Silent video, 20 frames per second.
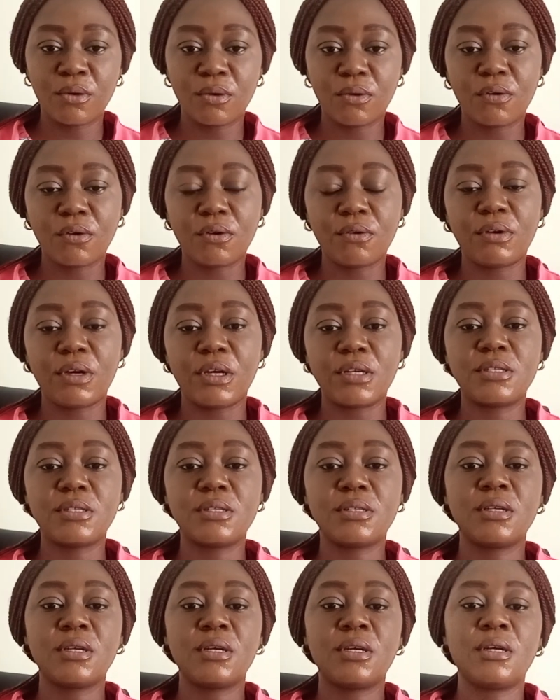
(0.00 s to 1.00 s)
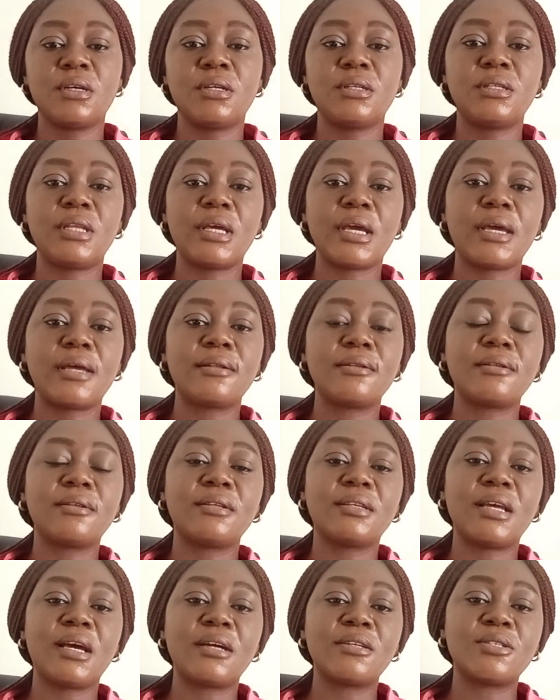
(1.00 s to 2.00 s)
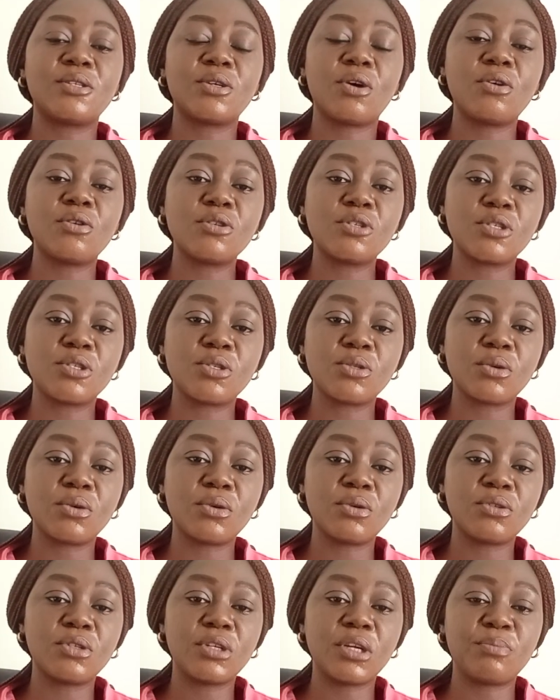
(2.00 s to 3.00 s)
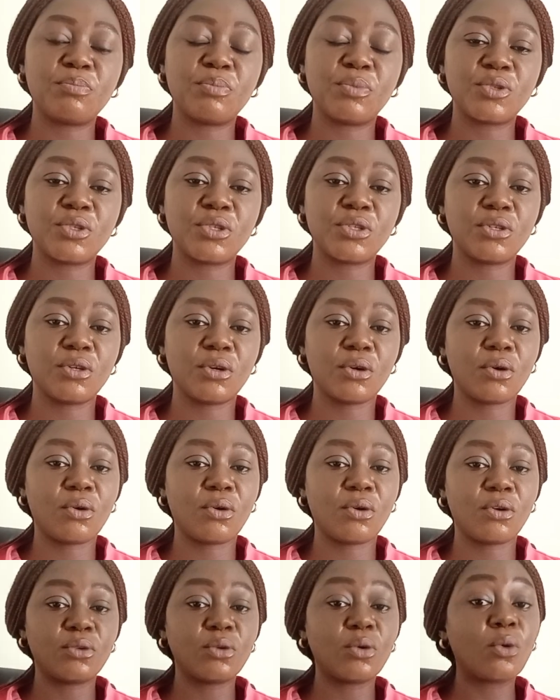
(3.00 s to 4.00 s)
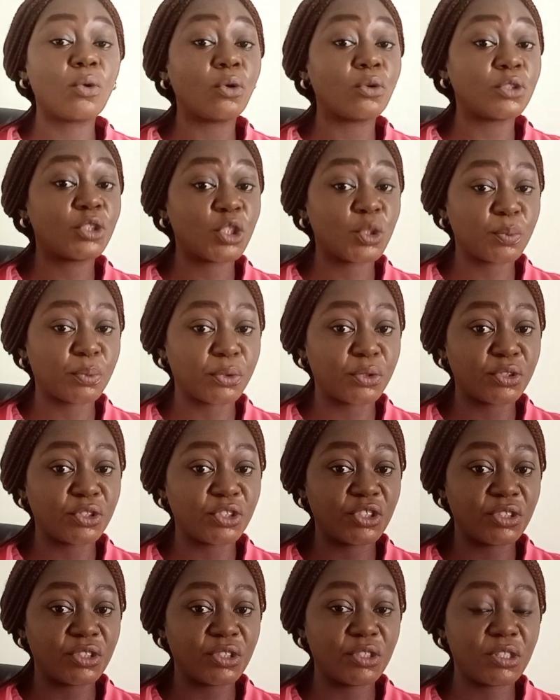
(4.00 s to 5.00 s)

All right. Then there's also a procedure called cold sponging.